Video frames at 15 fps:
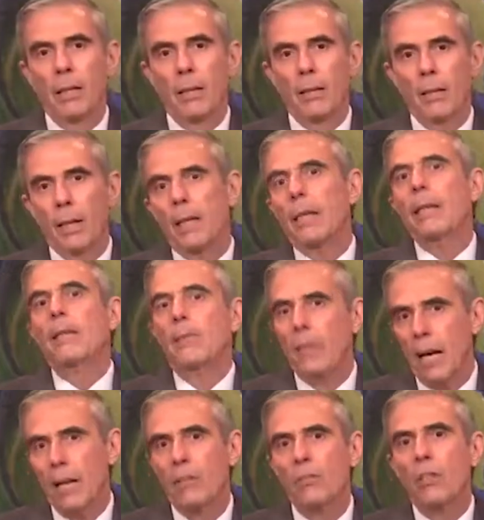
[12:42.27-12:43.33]
that he's
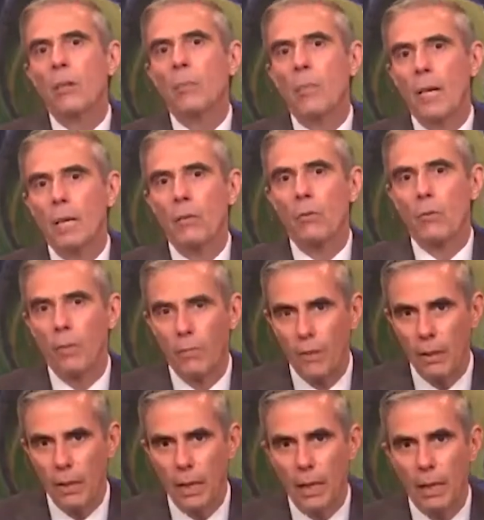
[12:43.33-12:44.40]
actually being
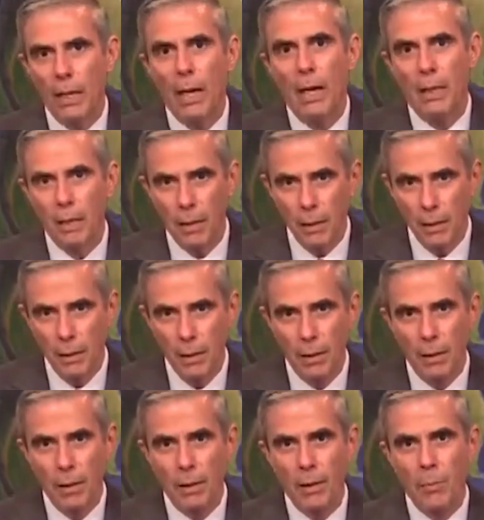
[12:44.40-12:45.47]
driven and guided
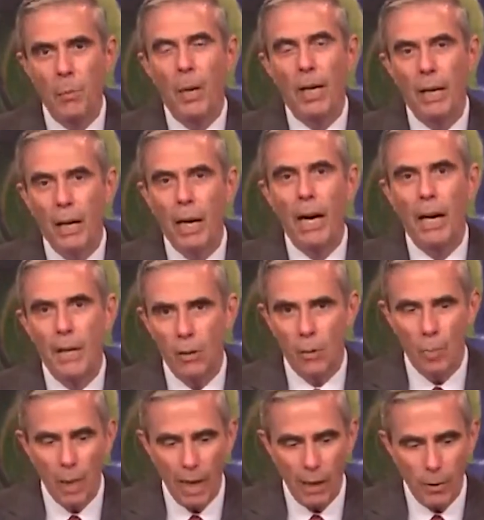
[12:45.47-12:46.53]
by a higher
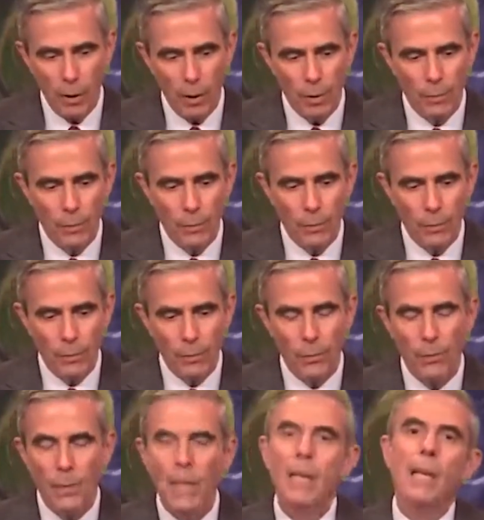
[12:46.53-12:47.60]
power.
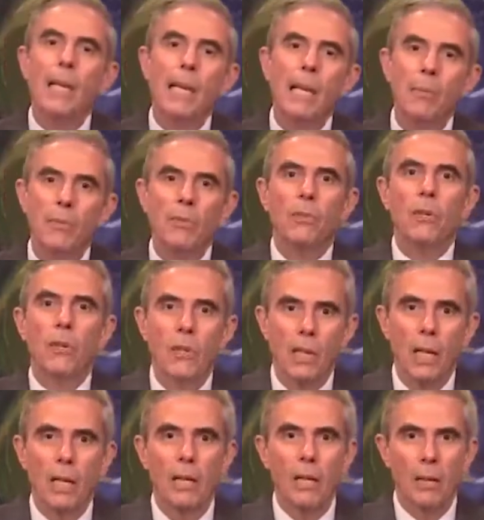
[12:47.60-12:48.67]
He keeps
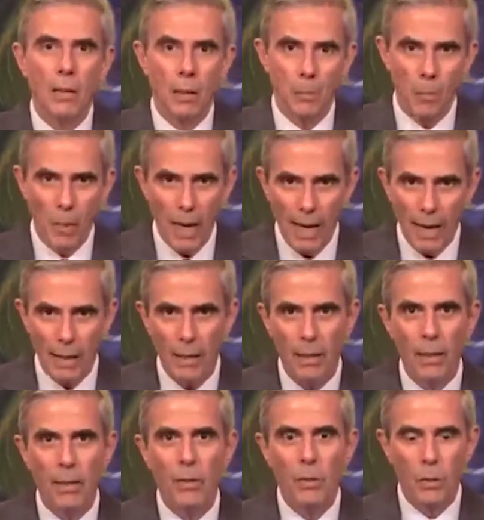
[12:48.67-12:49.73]
turning back
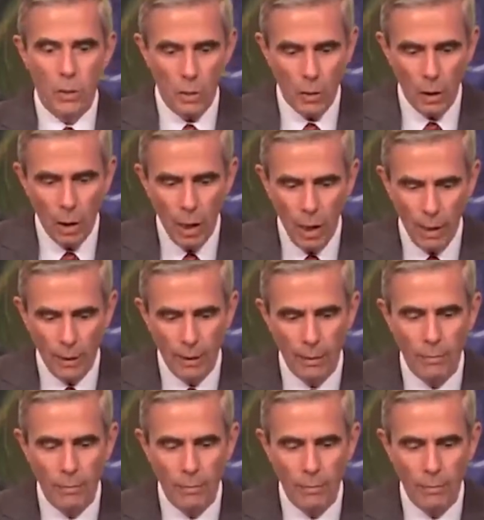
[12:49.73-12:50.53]
to God